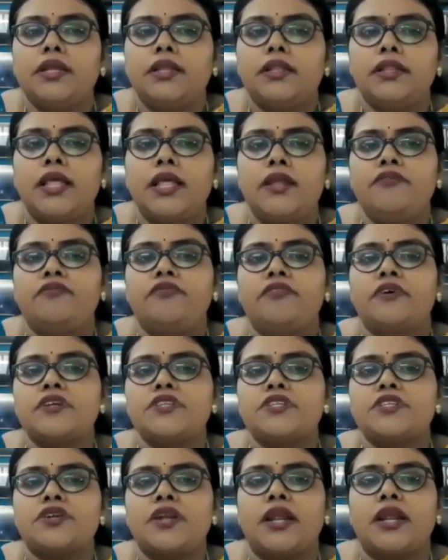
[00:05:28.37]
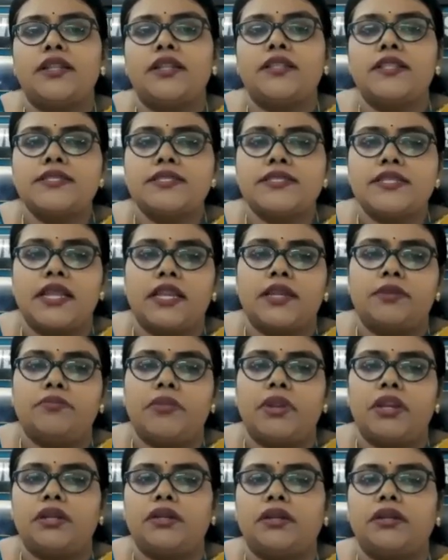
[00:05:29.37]
then first write the
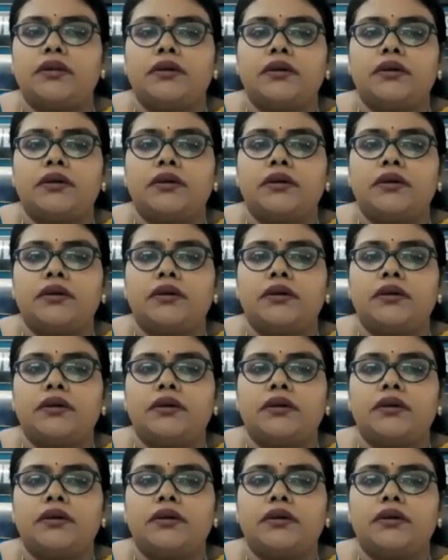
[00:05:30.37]
statement.